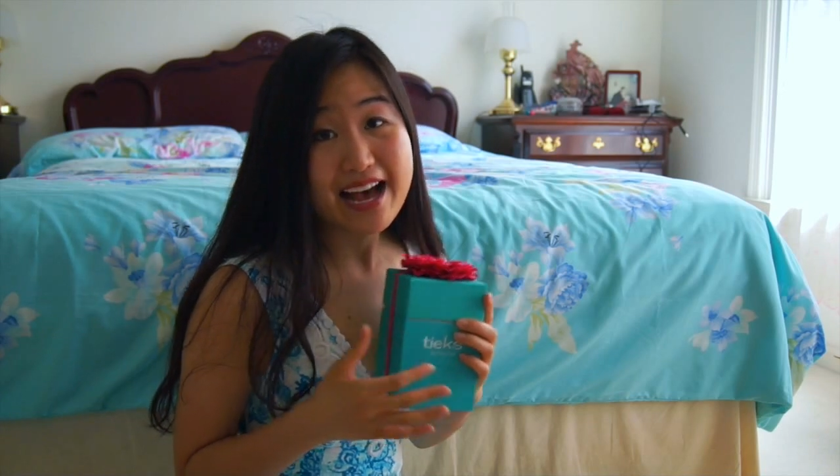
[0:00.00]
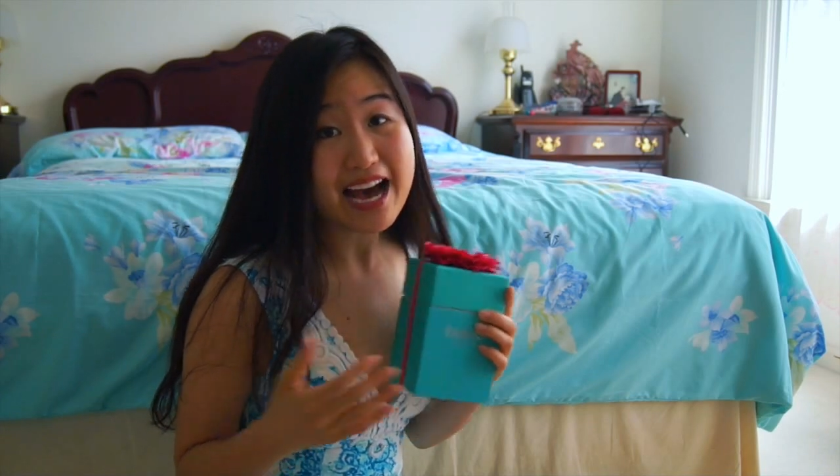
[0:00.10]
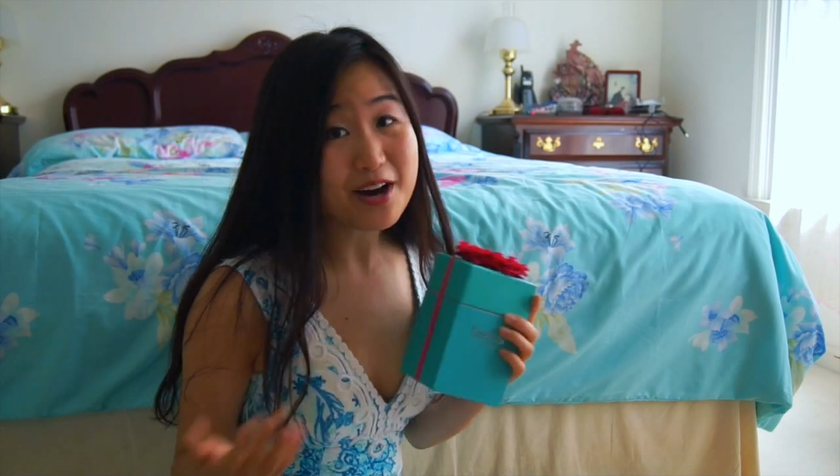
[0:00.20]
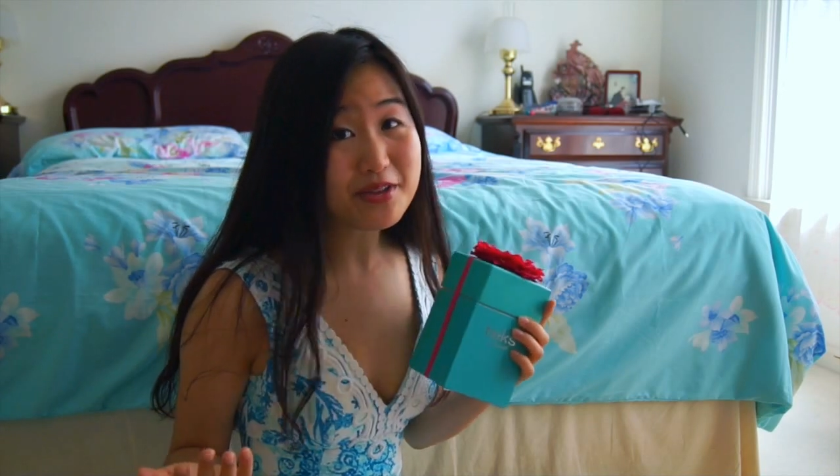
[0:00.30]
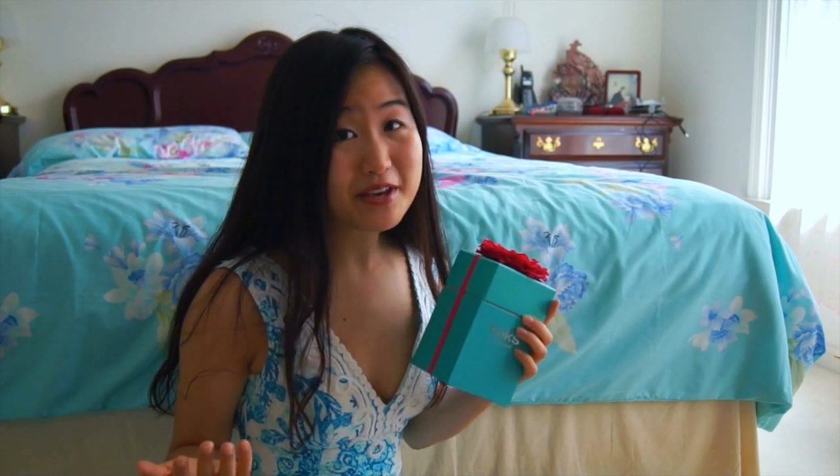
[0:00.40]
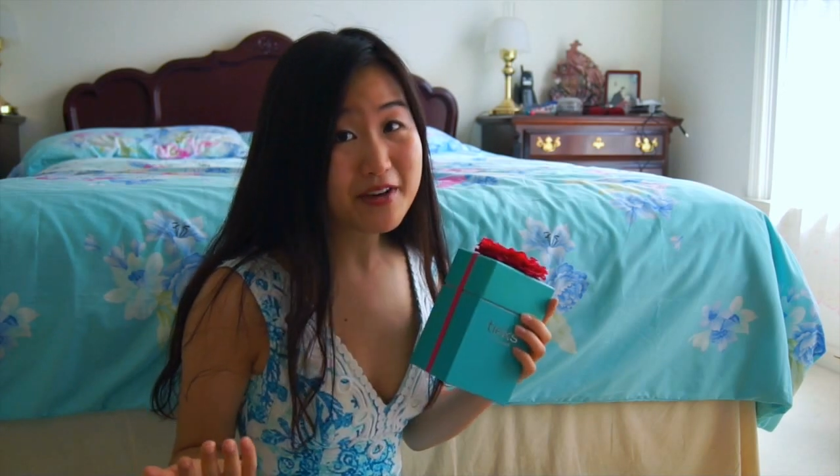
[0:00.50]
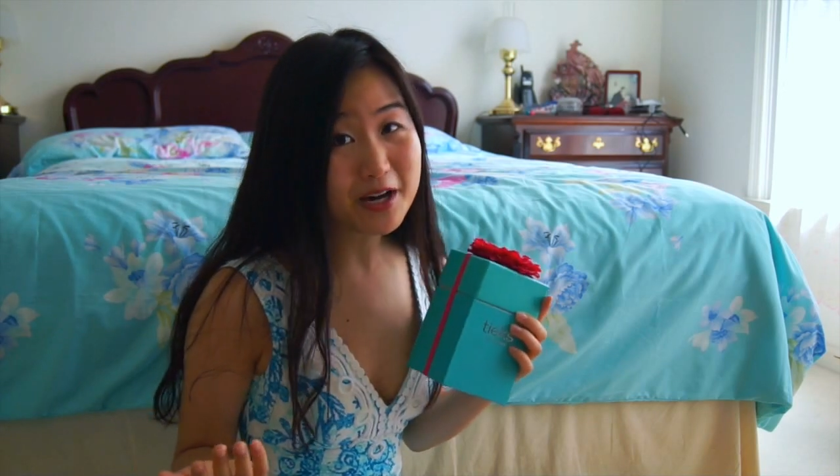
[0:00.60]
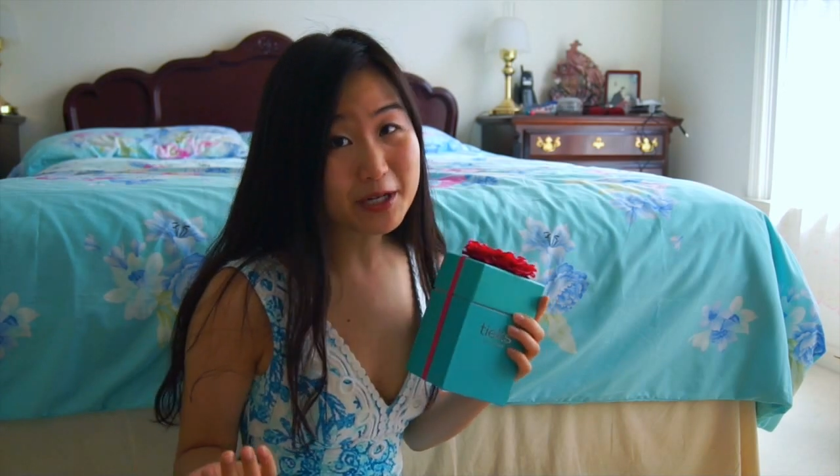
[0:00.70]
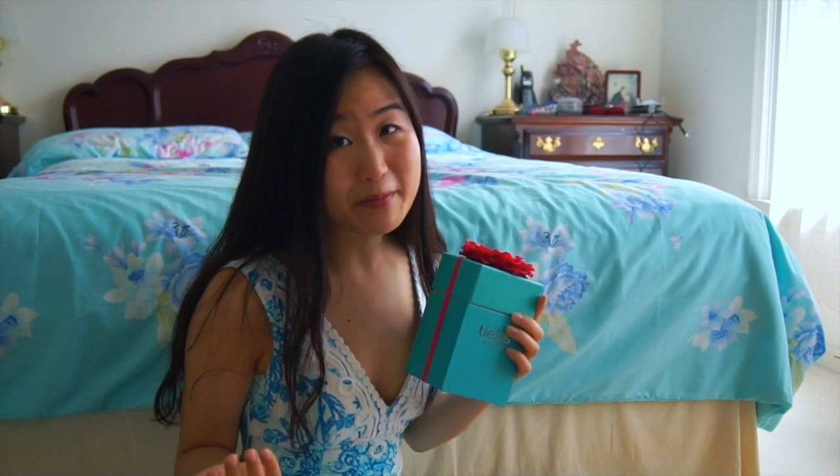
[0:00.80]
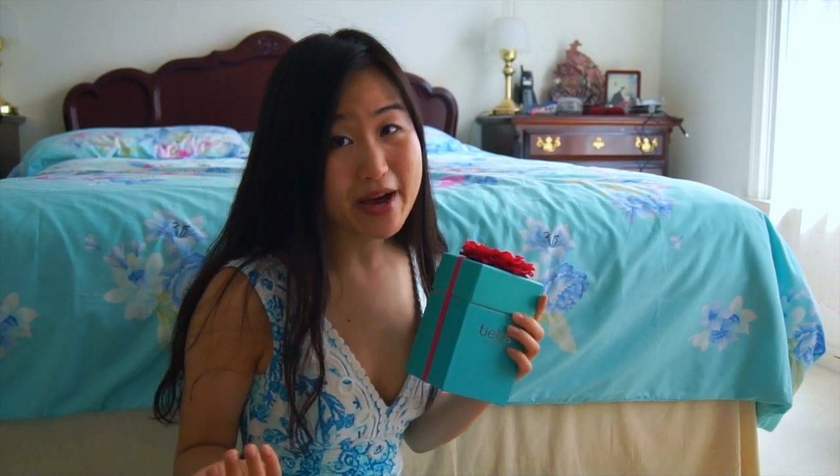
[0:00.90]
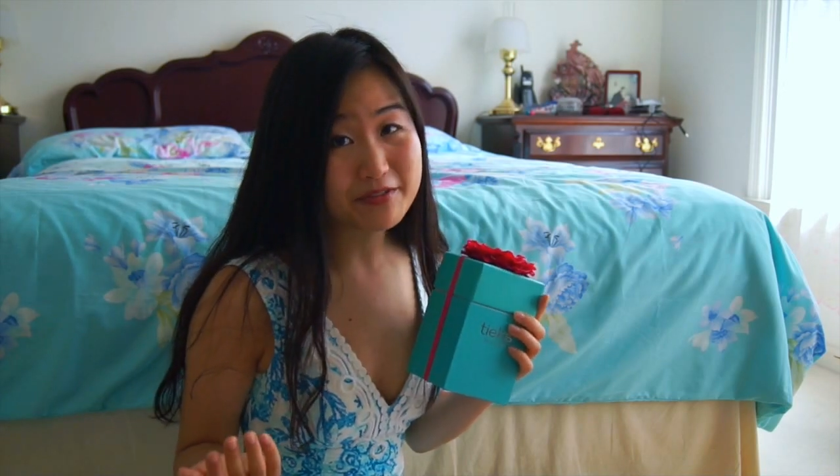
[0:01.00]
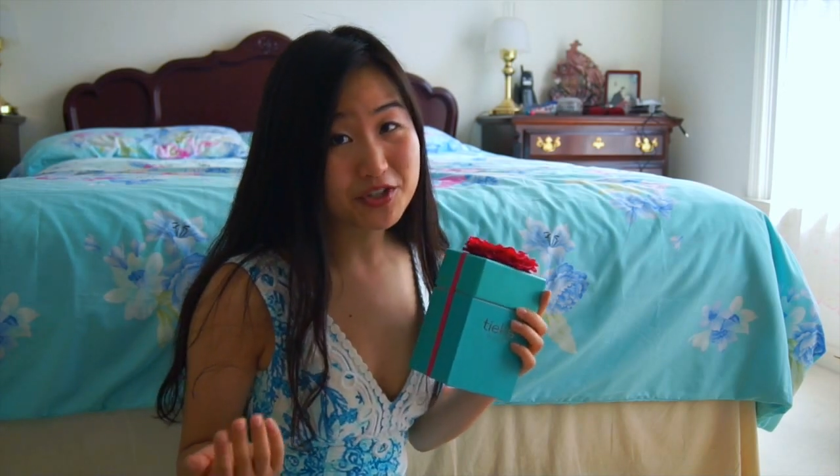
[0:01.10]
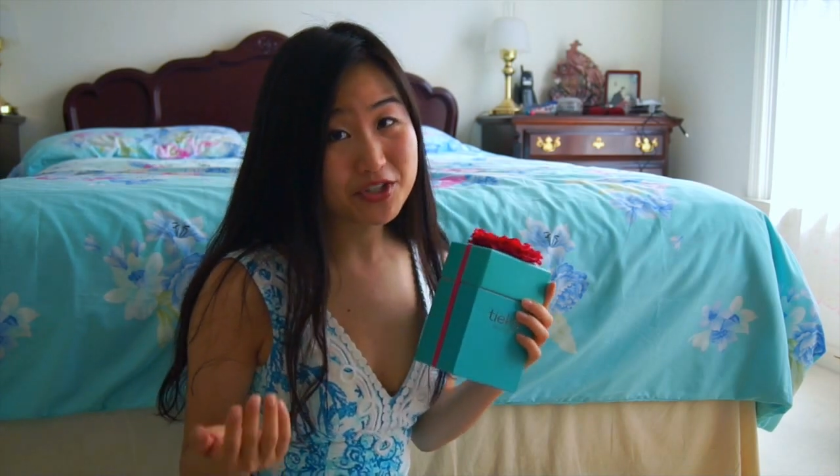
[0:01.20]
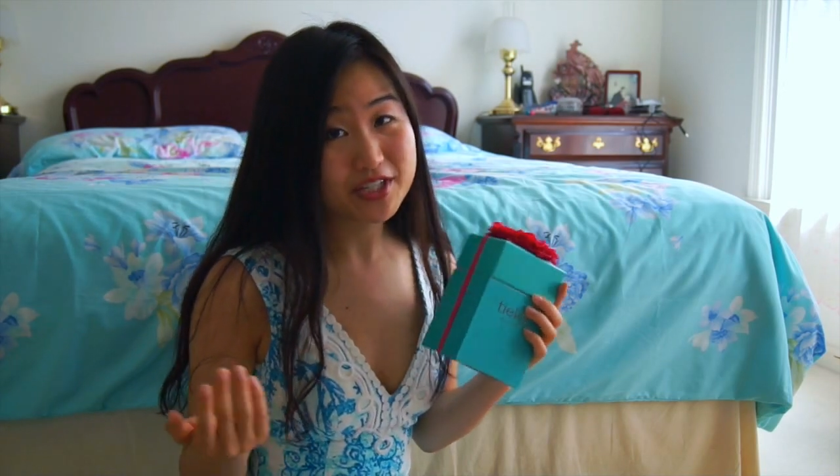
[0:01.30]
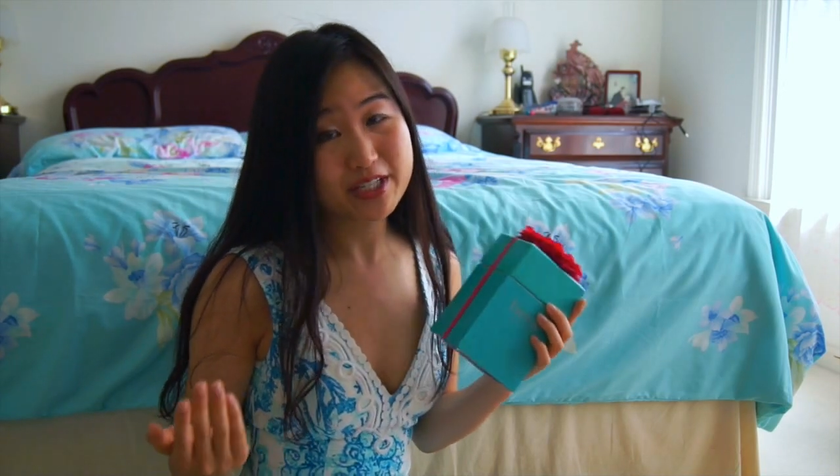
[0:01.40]
how they've held up
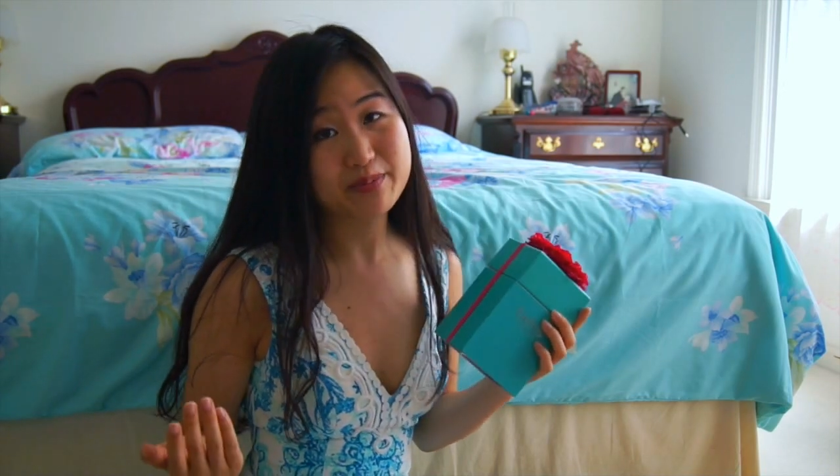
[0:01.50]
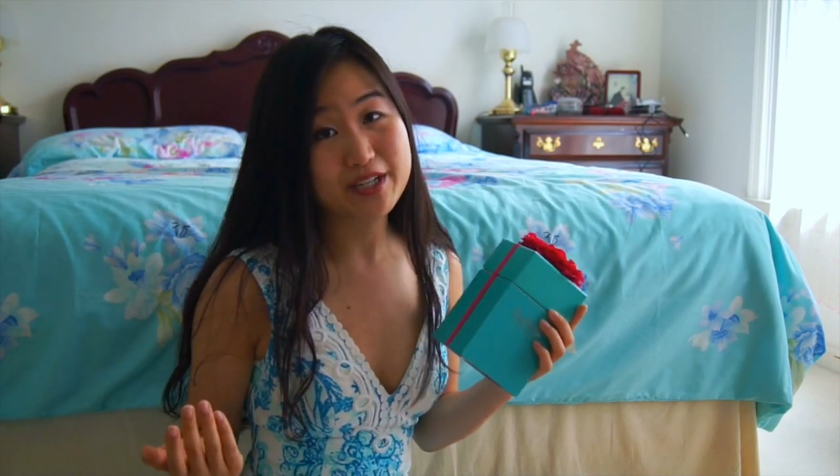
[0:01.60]
after 6